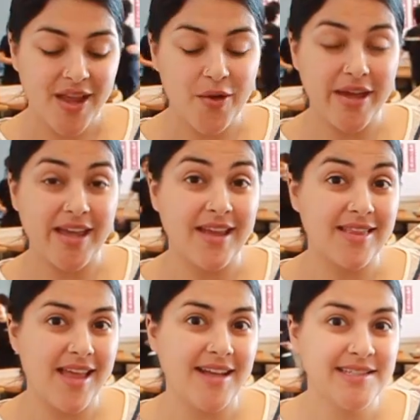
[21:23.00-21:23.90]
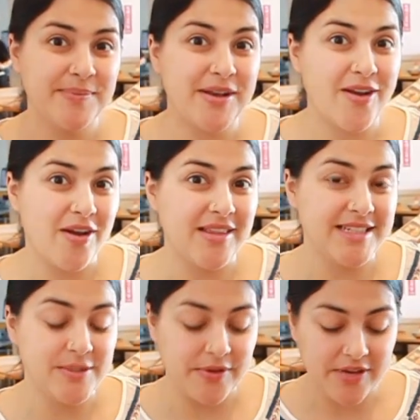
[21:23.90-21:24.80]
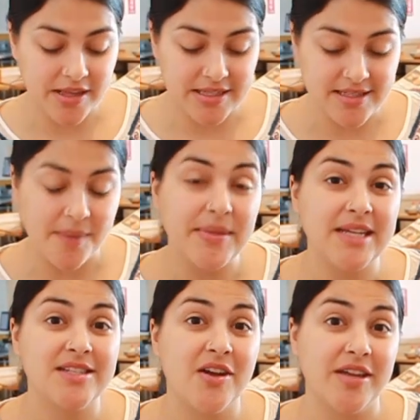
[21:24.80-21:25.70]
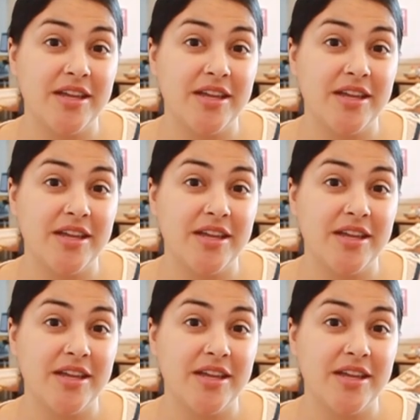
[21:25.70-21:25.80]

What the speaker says: Okay, and last but not least, we've got the samgyetang